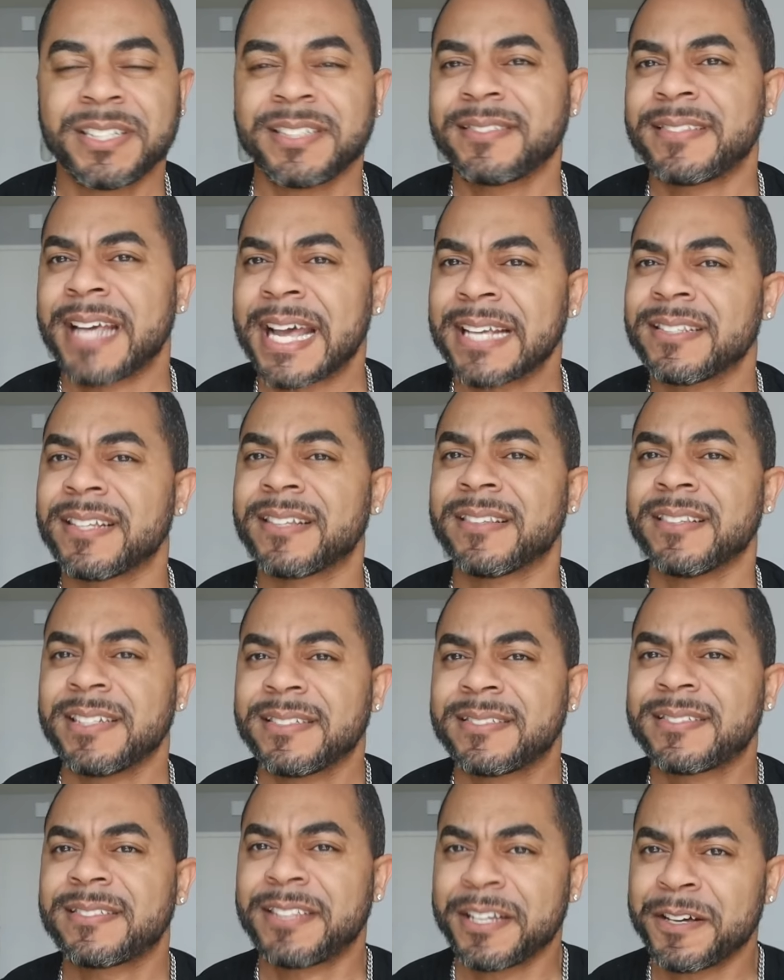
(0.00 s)
technically
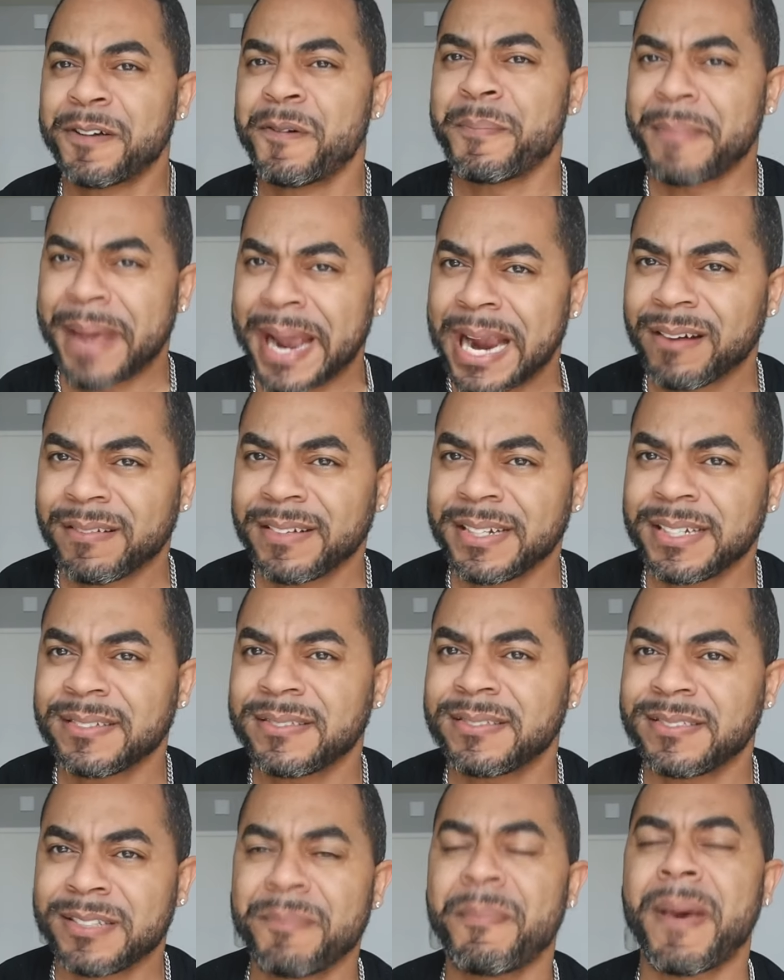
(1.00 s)
still married
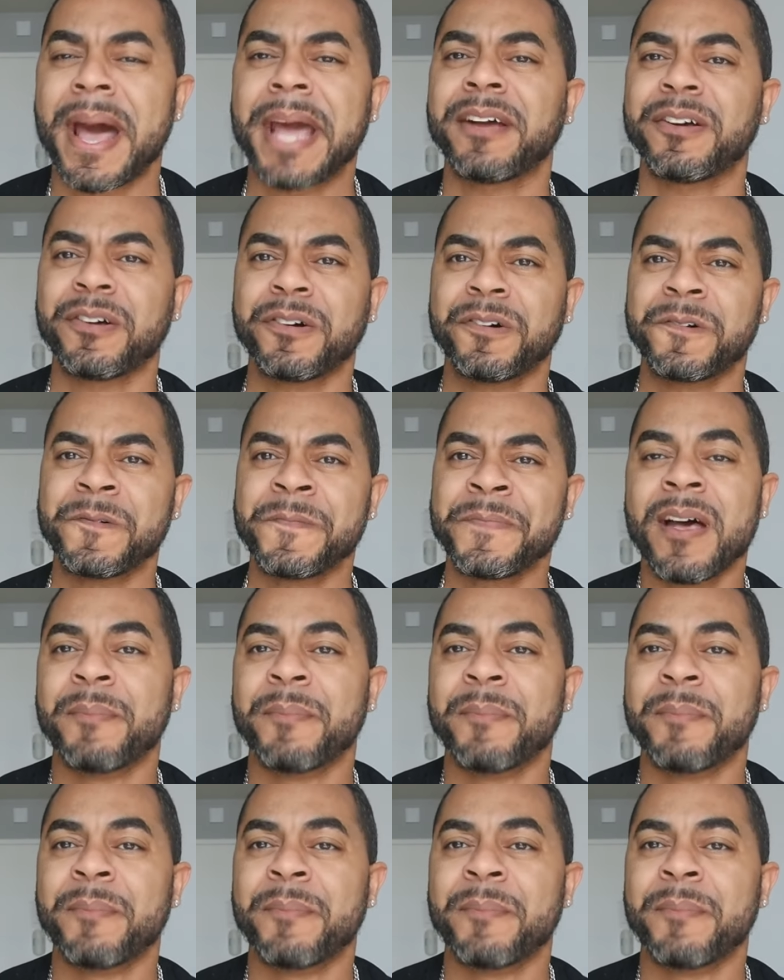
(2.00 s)
to Michael.